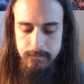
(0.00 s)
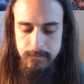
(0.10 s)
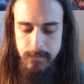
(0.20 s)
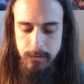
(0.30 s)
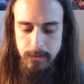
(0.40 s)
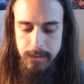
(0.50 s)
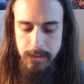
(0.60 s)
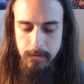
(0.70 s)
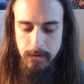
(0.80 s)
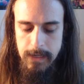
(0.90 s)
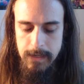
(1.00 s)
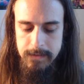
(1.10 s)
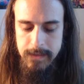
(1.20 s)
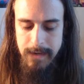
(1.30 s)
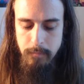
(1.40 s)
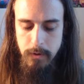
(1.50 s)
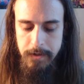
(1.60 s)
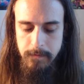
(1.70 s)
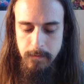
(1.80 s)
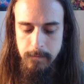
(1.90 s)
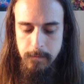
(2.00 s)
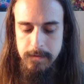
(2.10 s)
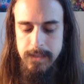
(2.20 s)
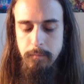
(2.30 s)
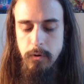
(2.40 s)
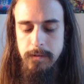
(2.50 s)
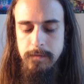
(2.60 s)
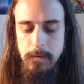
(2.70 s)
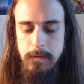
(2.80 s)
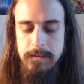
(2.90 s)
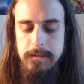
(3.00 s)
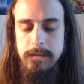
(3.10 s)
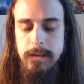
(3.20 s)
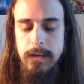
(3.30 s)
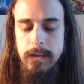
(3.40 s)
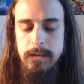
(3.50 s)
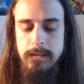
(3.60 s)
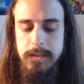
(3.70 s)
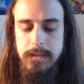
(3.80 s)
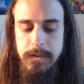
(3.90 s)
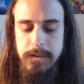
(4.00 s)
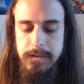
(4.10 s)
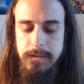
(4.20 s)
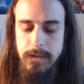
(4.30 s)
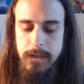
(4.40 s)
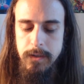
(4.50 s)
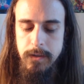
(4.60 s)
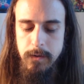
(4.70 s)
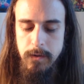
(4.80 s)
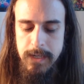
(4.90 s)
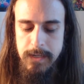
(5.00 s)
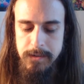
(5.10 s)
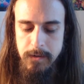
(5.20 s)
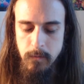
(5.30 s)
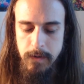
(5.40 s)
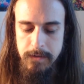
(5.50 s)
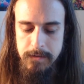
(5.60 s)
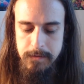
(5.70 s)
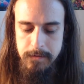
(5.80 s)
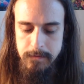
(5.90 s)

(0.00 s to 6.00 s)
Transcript: You're going to utilize that point of reference, that point of focus, to switch your attention and awareness to.